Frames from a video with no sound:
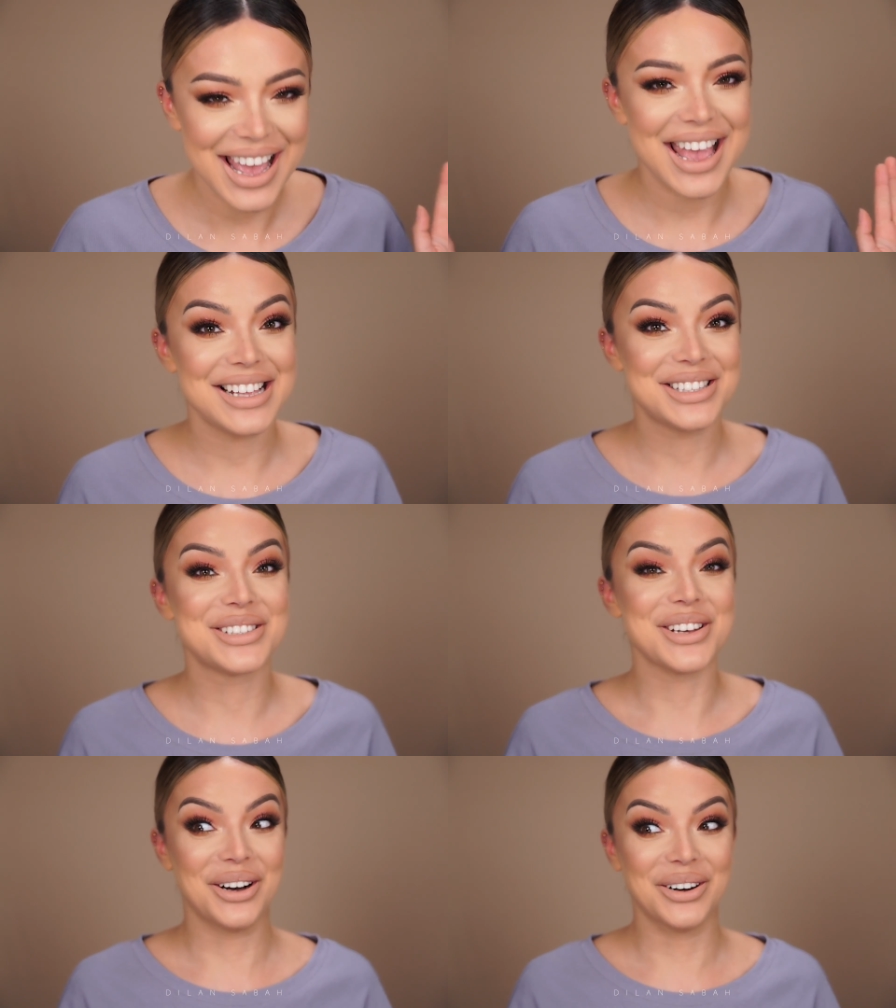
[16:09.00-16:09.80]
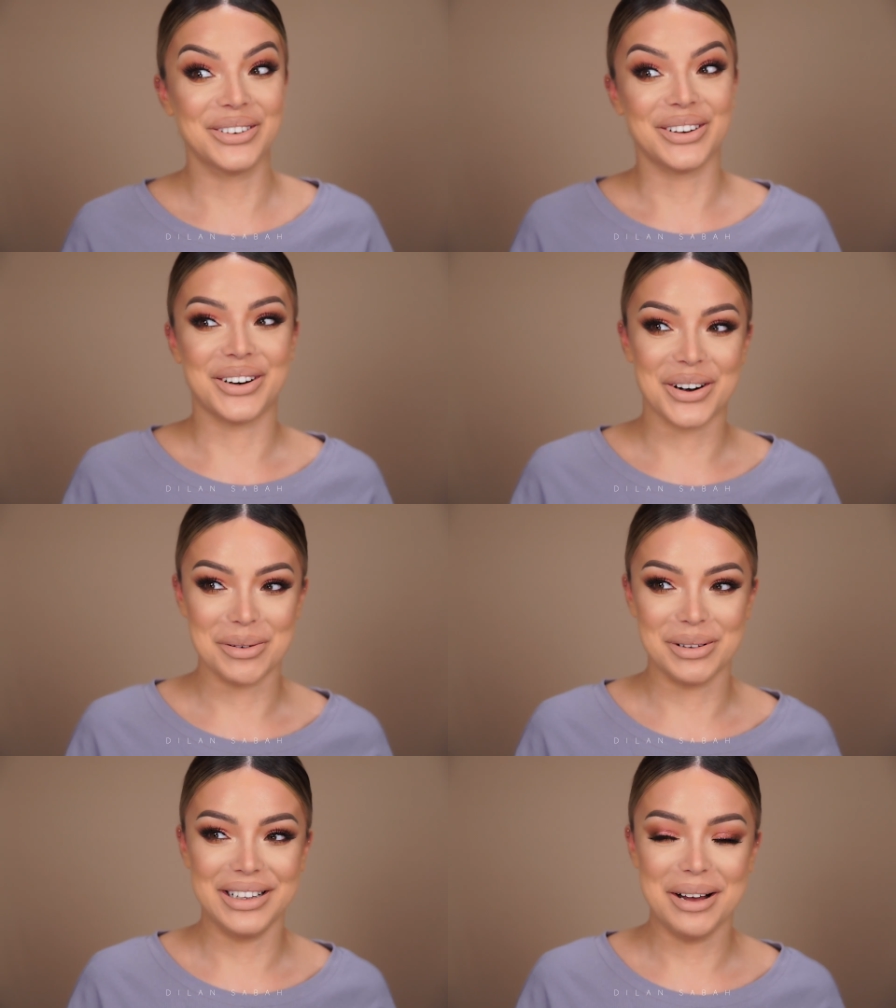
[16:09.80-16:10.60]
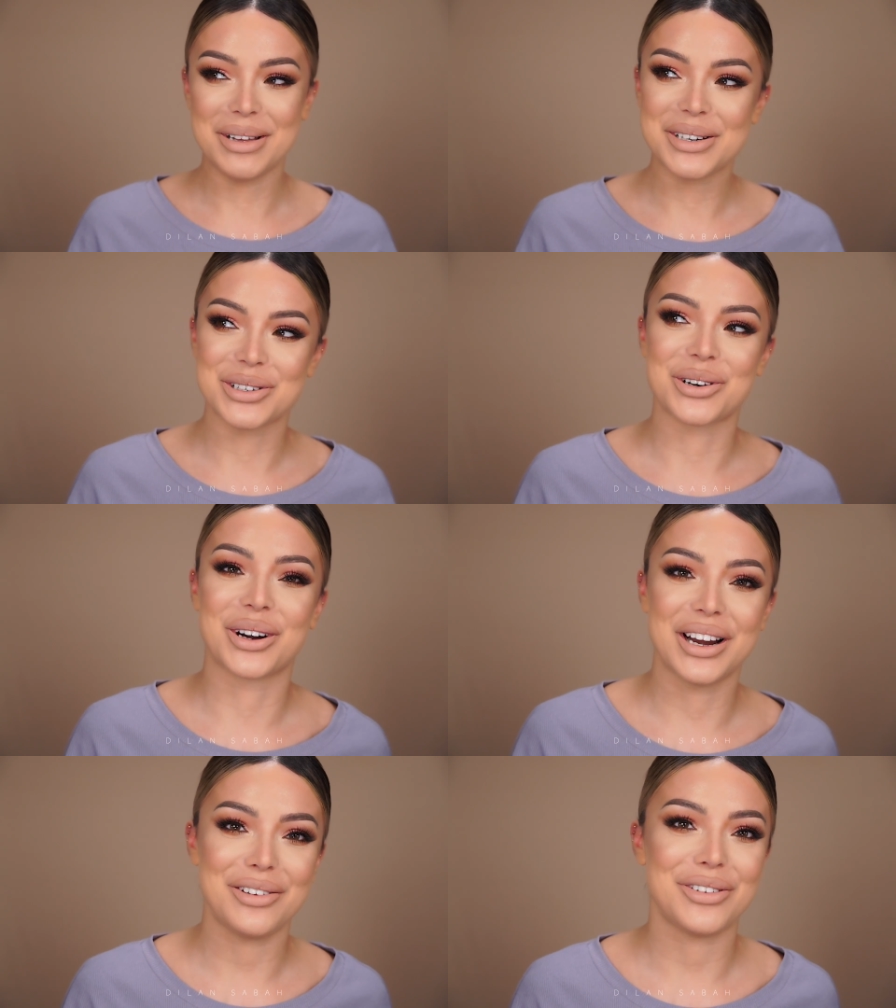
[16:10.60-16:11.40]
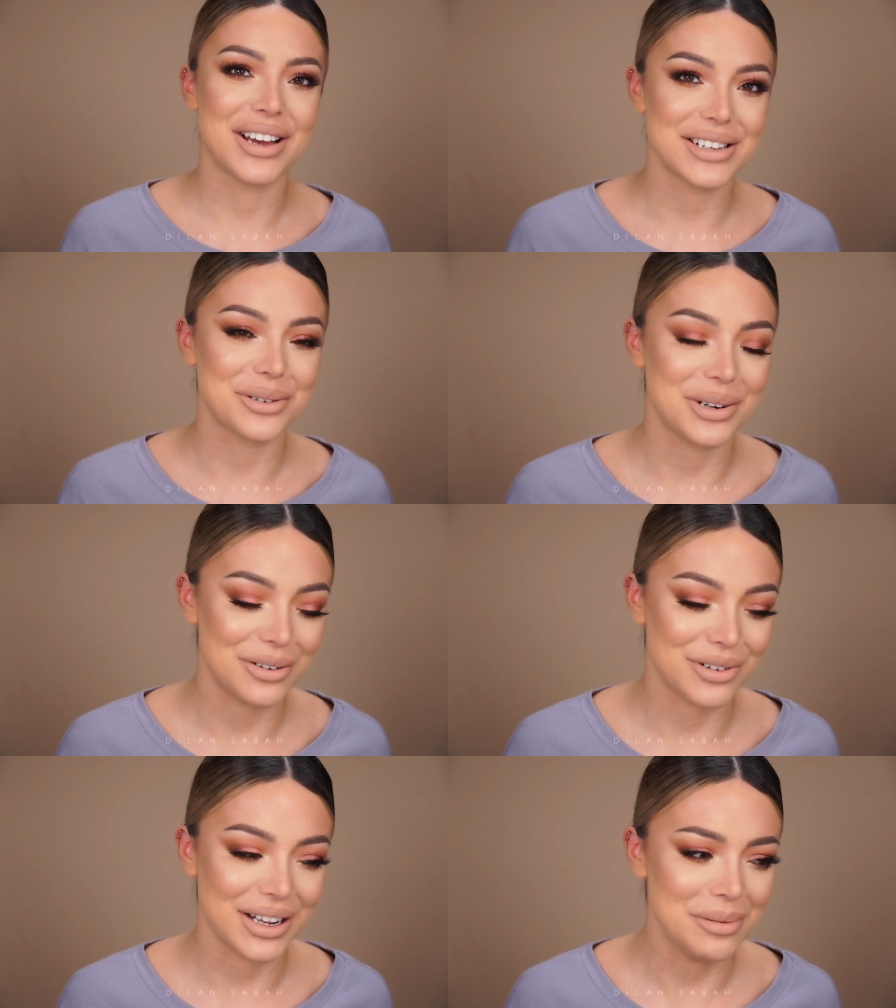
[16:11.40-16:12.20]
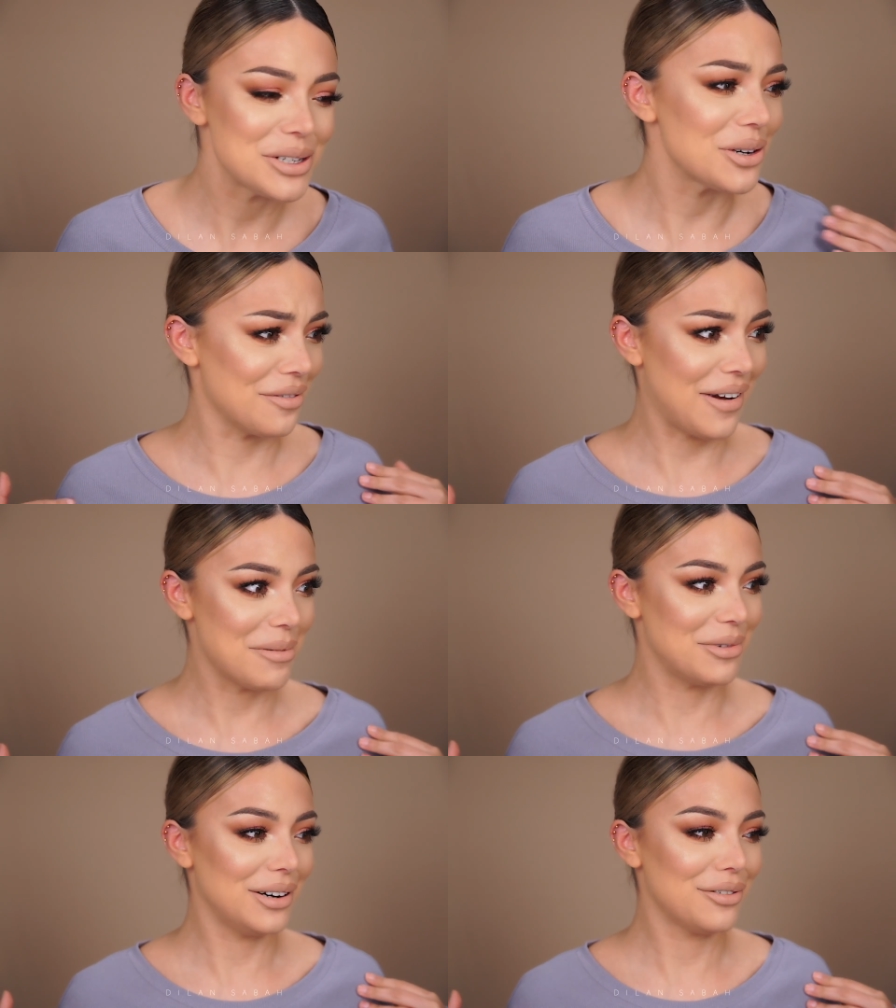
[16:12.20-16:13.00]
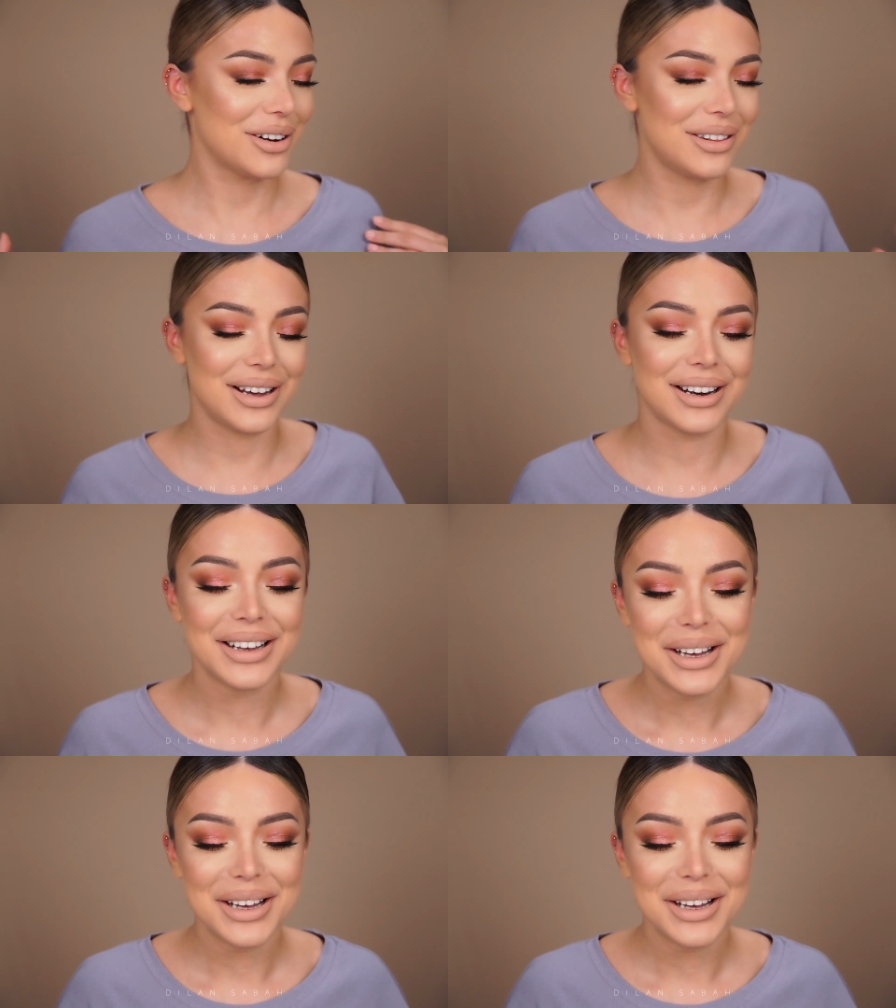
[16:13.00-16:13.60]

It's so horrible. I'm not sure if you guys are ready for that. I'm not sure if I'm ready for that.